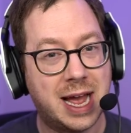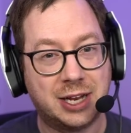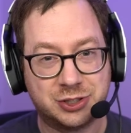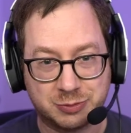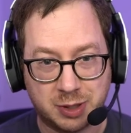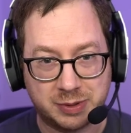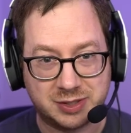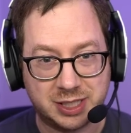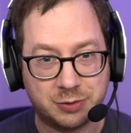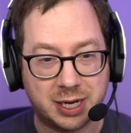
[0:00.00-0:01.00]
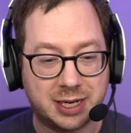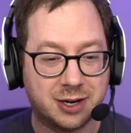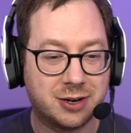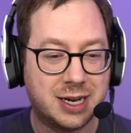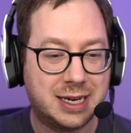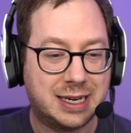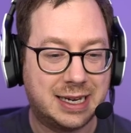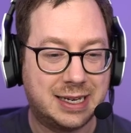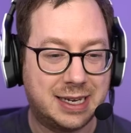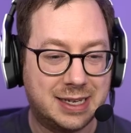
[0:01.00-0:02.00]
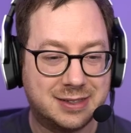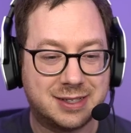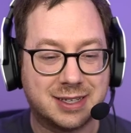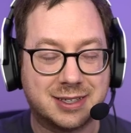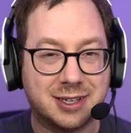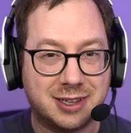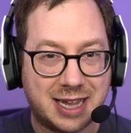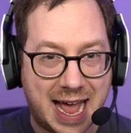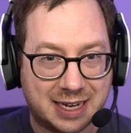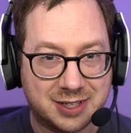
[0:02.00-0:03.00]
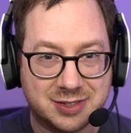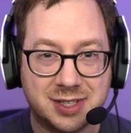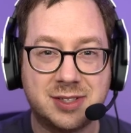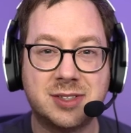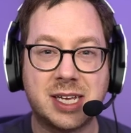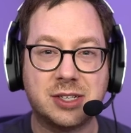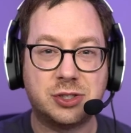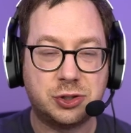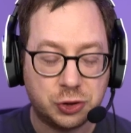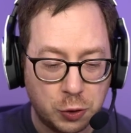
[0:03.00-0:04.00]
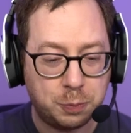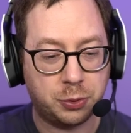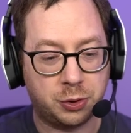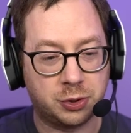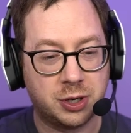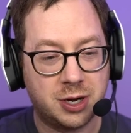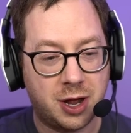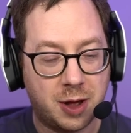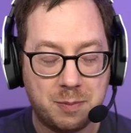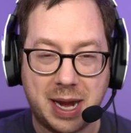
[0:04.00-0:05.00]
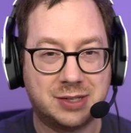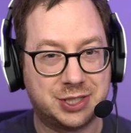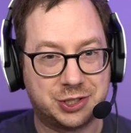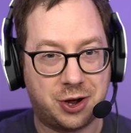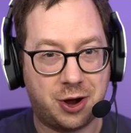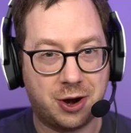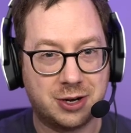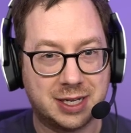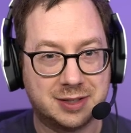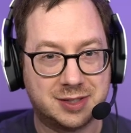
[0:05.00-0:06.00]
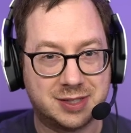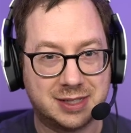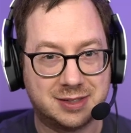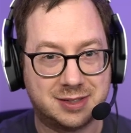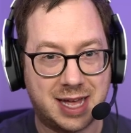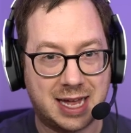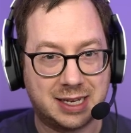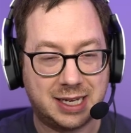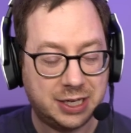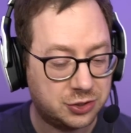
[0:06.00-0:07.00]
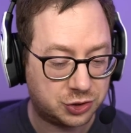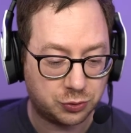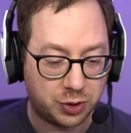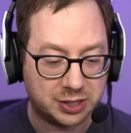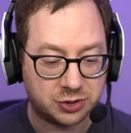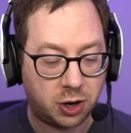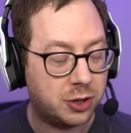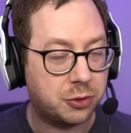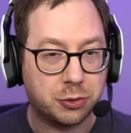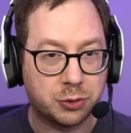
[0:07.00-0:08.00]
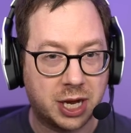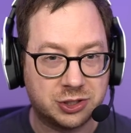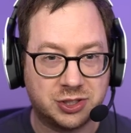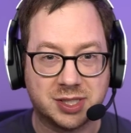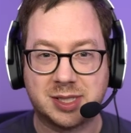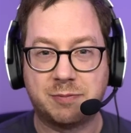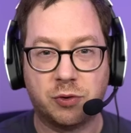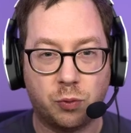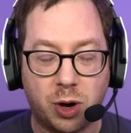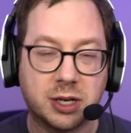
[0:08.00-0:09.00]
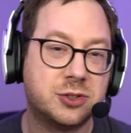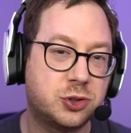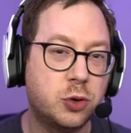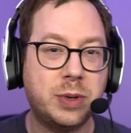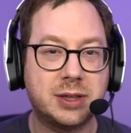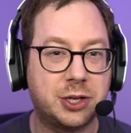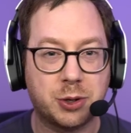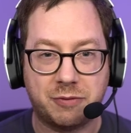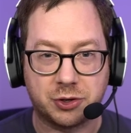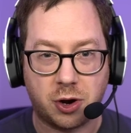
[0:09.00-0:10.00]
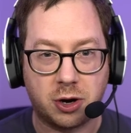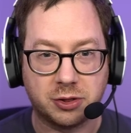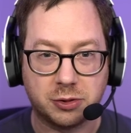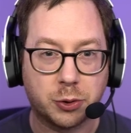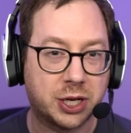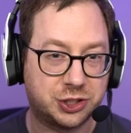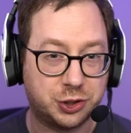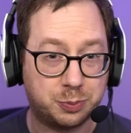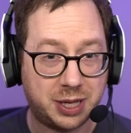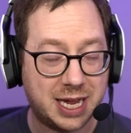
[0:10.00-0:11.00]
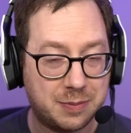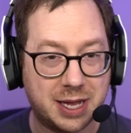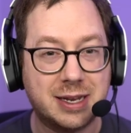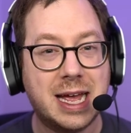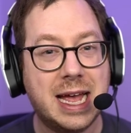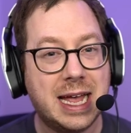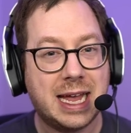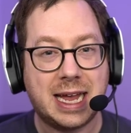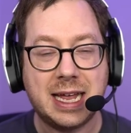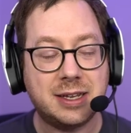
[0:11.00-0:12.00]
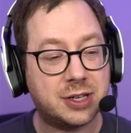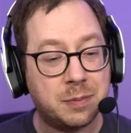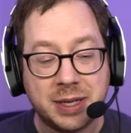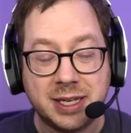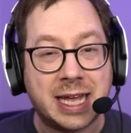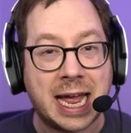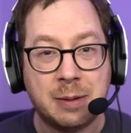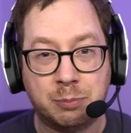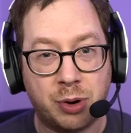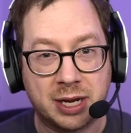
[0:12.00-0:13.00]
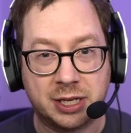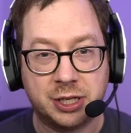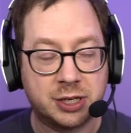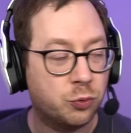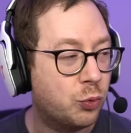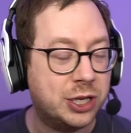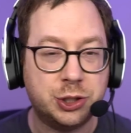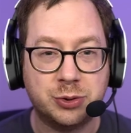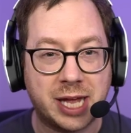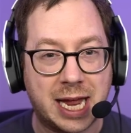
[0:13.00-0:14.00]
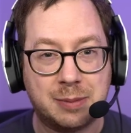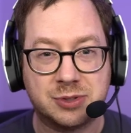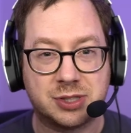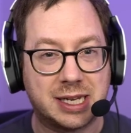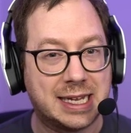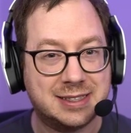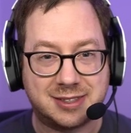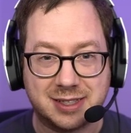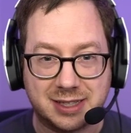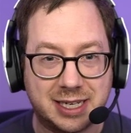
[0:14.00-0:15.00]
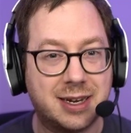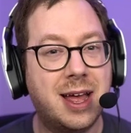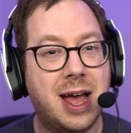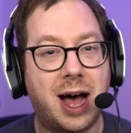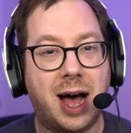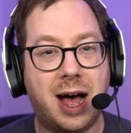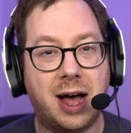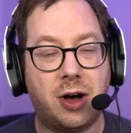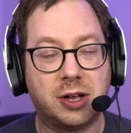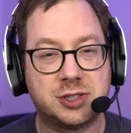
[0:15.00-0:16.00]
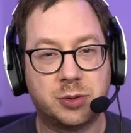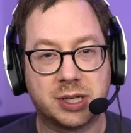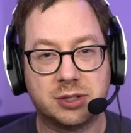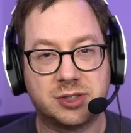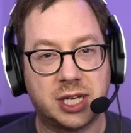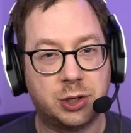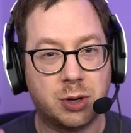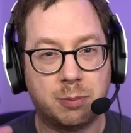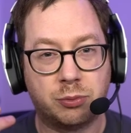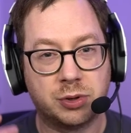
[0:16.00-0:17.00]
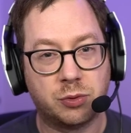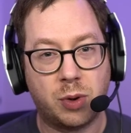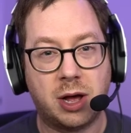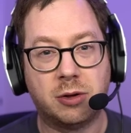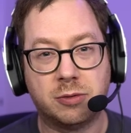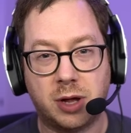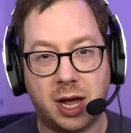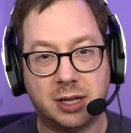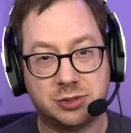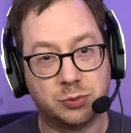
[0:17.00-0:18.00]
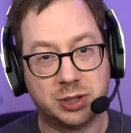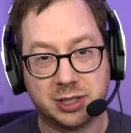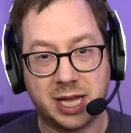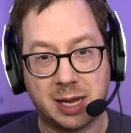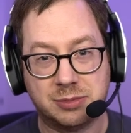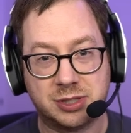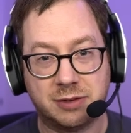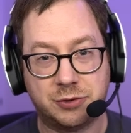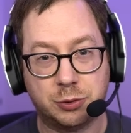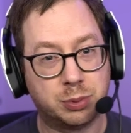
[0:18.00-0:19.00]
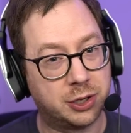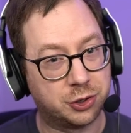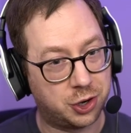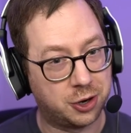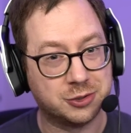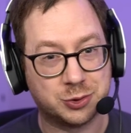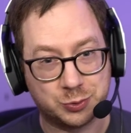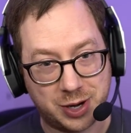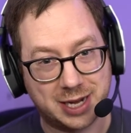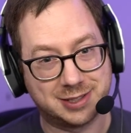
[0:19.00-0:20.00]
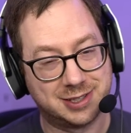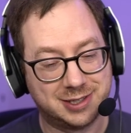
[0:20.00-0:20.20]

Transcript: As you can probably see right here, it is Galactus. This is a super amazing card in the sense that he destroys all other locations except for one, assuming that you don't have a card in the location you play him in. It can be game breaking. It can win you games instantly. Uh, also, it can set you up really well uh, to win the games if you play your cards right